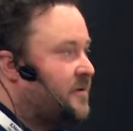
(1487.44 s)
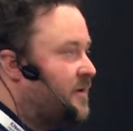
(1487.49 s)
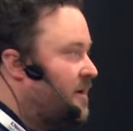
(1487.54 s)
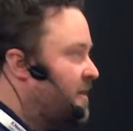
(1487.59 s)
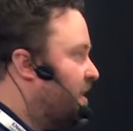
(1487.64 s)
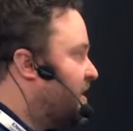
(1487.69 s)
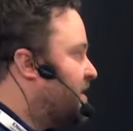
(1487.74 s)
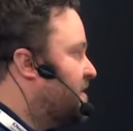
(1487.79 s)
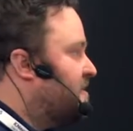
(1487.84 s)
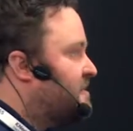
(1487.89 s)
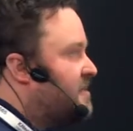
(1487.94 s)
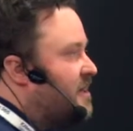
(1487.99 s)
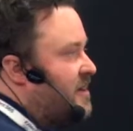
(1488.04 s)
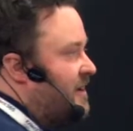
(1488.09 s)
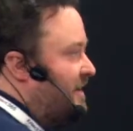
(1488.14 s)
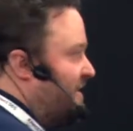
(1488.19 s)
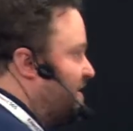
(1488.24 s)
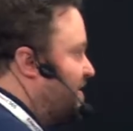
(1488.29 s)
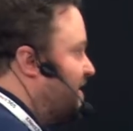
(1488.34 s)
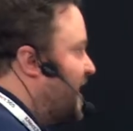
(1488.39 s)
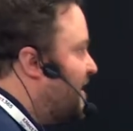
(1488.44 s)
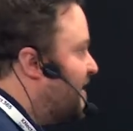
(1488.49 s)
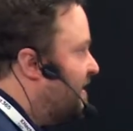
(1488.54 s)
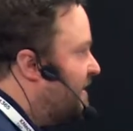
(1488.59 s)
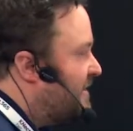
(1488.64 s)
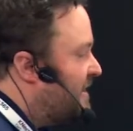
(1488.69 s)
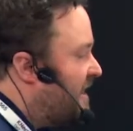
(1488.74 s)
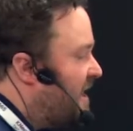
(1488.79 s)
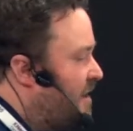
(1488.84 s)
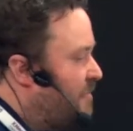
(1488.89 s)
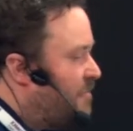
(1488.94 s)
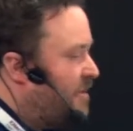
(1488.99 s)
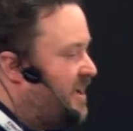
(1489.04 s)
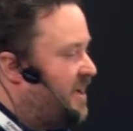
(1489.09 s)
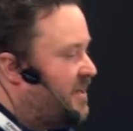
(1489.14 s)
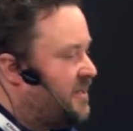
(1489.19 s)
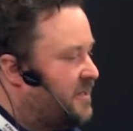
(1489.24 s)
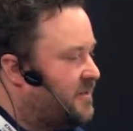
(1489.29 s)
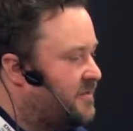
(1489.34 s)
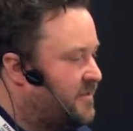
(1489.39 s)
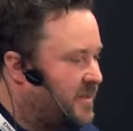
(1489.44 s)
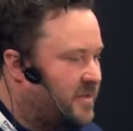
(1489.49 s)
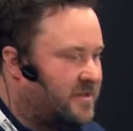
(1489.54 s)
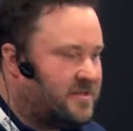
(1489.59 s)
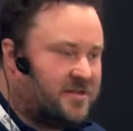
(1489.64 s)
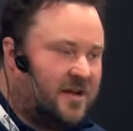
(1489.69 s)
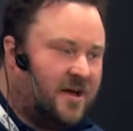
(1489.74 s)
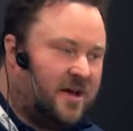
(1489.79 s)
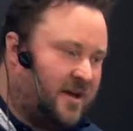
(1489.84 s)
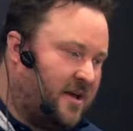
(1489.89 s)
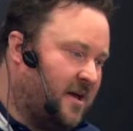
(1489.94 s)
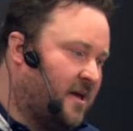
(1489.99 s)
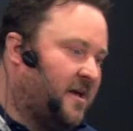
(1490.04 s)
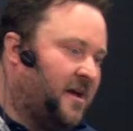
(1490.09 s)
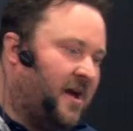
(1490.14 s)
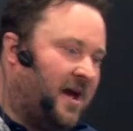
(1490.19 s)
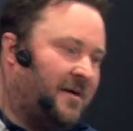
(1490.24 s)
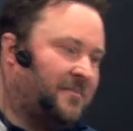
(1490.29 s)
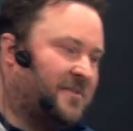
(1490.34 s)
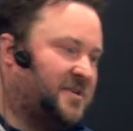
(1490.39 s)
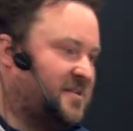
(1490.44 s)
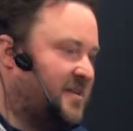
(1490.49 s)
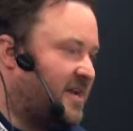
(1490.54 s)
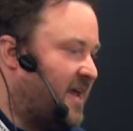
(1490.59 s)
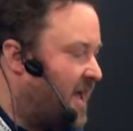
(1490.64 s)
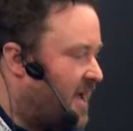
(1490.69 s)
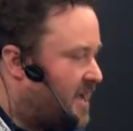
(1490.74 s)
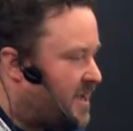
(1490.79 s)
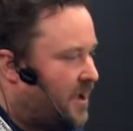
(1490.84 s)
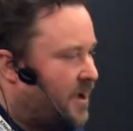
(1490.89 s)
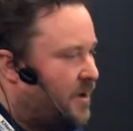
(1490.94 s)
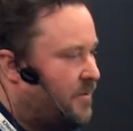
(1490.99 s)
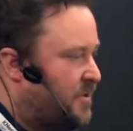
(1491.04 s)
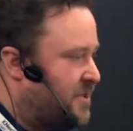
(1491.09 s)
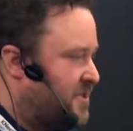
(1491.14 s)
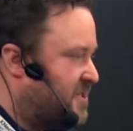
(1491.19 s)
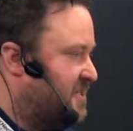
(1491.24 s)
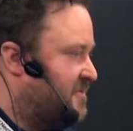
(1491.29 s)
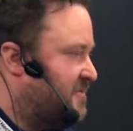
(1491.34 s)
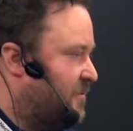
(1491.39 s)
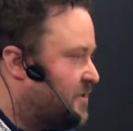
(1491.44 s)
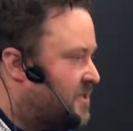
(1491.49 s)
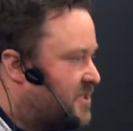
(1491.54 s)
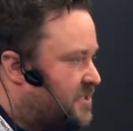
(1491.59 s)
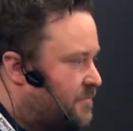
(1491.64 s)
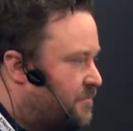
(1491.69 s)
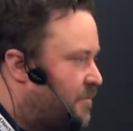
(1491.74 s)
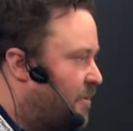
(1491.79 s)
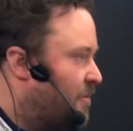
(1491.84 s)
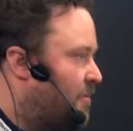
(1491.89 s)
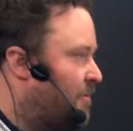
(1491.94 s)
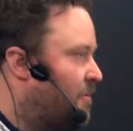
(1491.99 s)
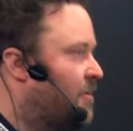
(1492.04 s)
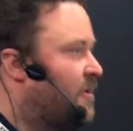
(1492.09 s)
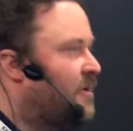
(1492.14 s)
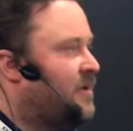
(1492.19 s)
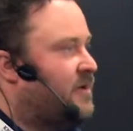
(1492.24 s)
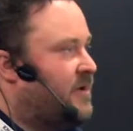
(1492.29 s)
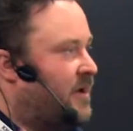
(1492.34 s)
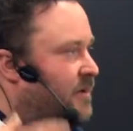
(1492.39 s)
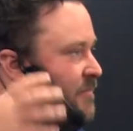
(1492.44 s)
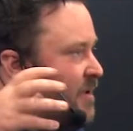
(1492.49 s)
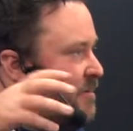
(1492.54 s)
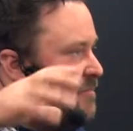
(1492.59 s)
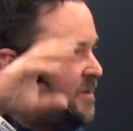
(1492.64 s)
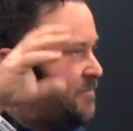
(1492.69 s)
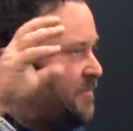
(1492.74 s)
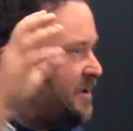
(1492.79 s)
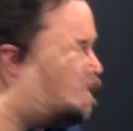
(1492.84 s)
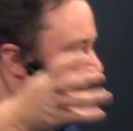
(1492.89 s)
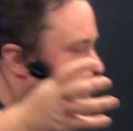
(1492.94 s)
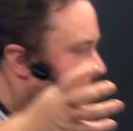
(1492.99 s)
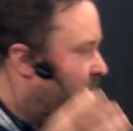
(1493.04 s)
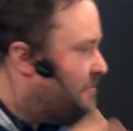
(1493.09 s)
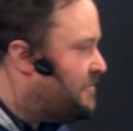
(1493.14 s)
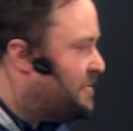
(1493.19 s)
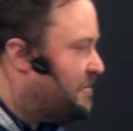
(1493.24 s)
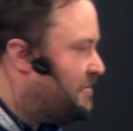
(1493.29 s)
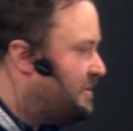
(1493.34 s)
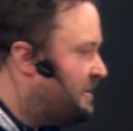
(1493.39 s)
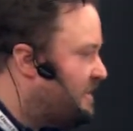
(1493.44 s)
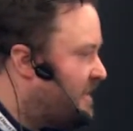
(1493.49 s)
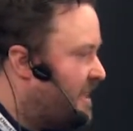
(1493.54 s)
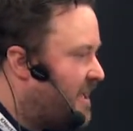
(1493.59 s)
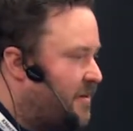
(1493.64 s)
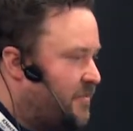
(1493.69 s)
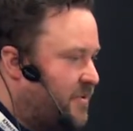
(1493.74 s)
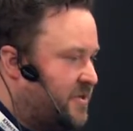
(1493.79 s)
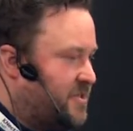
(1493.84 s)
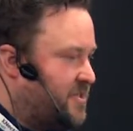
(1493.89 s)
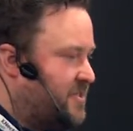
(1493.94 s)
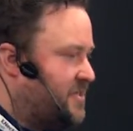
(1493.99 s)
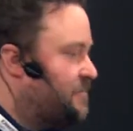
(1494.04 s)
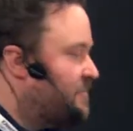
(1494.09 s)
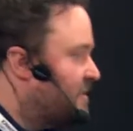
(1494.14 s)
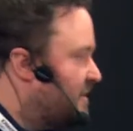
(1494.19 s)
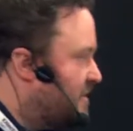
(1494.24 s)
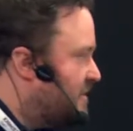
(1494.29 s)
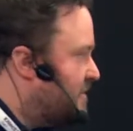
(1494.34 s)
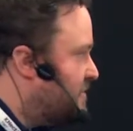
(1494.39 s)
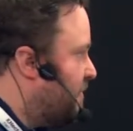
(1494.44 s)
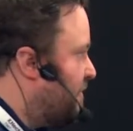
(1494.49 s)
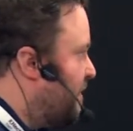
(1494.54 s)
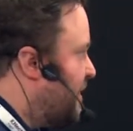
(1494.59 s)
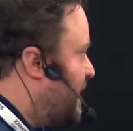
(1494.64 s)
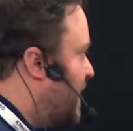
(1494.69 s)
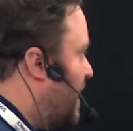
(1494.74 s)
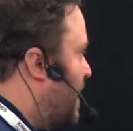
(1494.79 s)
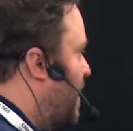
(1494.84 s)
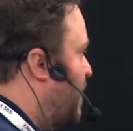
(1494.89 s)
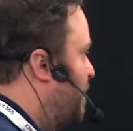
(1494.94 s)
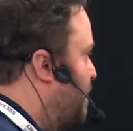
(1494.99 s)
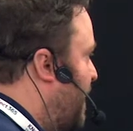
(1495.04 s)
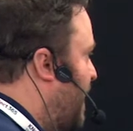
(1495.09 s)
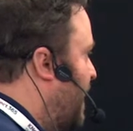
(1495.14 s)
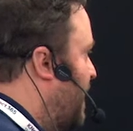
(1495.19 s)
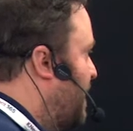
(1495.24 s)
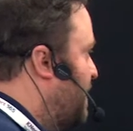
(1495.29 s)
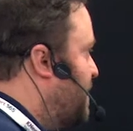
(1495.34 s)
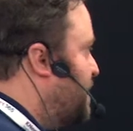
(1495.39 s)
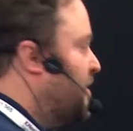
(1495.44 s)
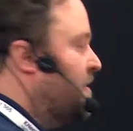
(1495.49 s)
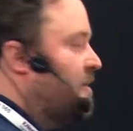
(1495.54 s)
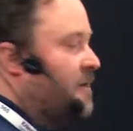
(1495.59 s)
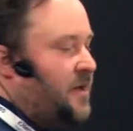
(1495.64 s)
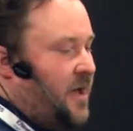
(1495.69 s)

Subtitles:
And I can start extending that by adding things like Amazon Echo, which is voice support, and maybe a bit of Lambda in there, which is something that's on the GitHub page.